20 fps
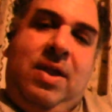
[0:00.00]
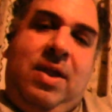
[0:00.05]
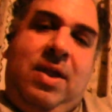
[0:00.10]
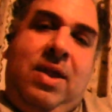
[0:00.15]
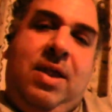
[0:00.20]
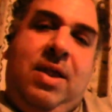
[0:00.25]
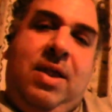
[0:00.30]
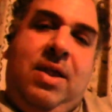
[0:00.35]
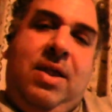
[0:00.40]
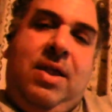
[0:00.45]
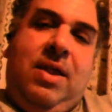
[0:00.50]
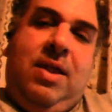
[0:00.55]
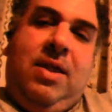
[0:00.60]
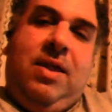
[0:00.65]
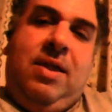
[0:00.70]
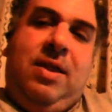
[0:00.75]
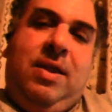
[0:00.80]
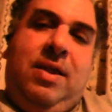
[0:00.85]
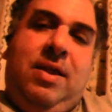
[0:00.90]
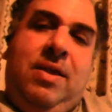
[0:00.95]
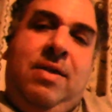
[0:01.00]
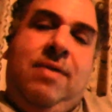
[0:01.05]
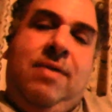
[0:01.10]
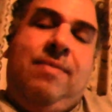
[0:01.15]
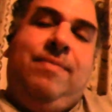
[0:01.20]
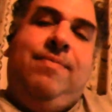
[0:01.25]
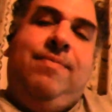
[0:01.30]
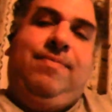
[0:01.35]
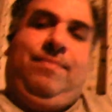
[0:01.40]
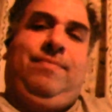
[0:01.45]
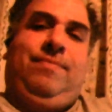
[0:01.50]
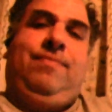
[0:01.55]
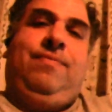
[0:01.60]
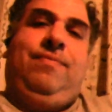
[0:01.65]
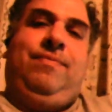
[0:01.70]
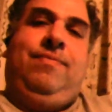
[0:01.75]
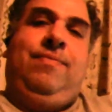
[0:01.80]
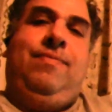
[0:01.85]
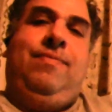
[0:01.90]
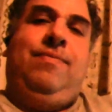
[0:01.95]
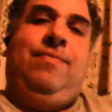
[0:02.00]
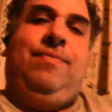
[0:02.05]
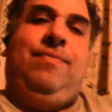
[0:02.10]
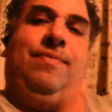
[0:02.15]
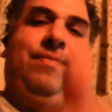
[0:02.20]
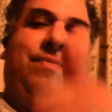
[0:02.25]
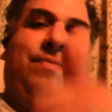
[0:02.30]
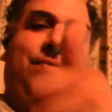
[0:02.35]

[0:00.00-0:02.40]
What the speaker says: [no speech]